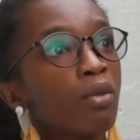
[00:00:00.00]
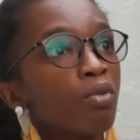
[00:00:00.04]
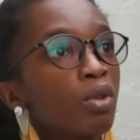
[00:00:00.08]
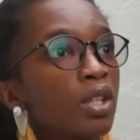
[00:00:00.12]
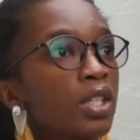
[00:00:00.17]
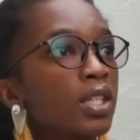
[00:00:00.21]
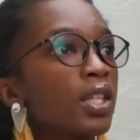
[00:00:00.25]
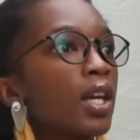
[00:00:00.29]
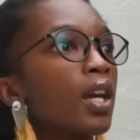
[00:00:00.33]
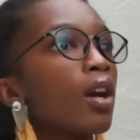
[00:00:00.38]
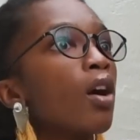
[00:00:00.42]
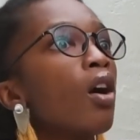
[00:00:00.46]
and
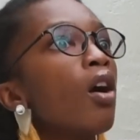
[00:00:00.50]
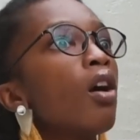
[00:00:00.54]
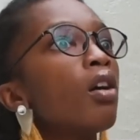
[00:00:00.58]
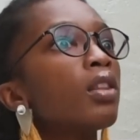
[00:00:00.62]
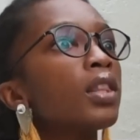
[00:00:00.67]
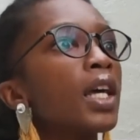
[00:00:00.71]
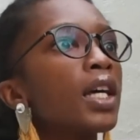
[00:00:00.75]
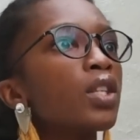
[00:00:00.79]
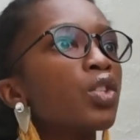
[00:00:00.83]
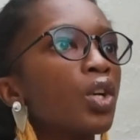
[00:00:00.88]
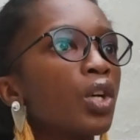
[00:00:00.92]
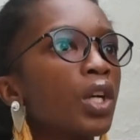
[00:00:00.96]
we say, oh,
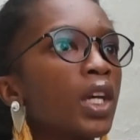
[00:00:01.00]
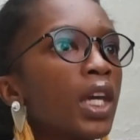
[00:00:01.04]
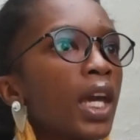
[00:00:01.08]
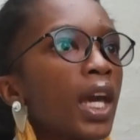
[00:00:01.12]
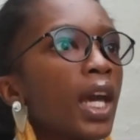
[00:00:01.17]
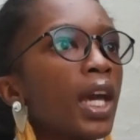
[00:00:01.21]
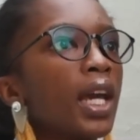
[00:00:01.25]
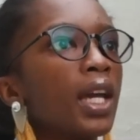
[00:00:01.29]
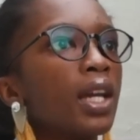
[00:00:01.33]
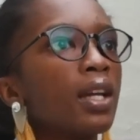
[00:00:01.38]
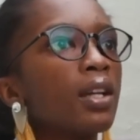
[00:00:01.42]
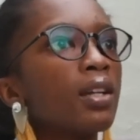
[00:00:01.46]
that's
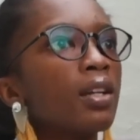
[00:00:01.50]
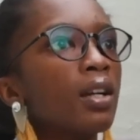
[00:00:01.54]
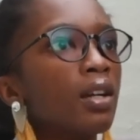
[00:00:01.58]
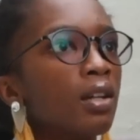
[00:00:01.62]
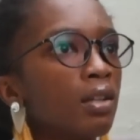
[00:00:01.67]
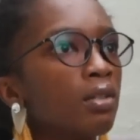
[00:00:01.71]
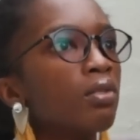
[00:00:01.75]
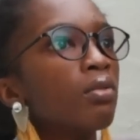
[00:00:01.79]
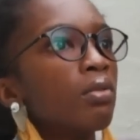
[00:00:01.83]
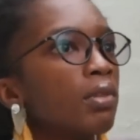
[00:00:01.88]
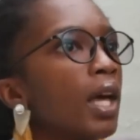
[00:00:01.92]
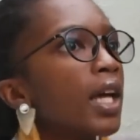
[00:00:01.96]
okay,
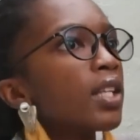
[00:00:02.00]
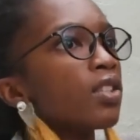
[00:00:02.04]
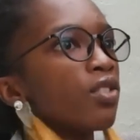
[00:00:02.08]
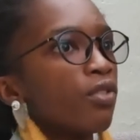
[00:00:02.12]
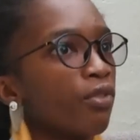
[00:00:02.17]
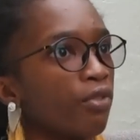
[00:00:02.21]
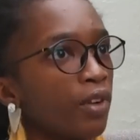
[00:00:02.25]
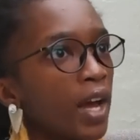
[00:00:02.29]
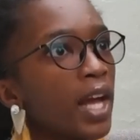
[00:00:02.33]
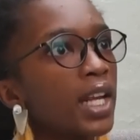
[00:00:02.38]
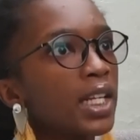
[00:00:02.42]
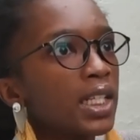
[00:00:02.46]
that's
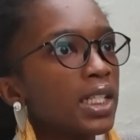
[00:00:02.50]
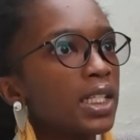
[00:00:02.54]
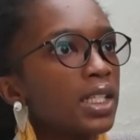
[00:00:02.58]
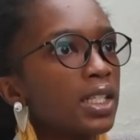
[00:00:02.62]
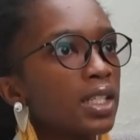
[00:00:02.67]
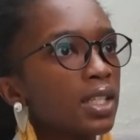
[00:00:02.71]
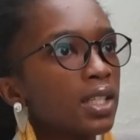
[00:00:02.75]
valid.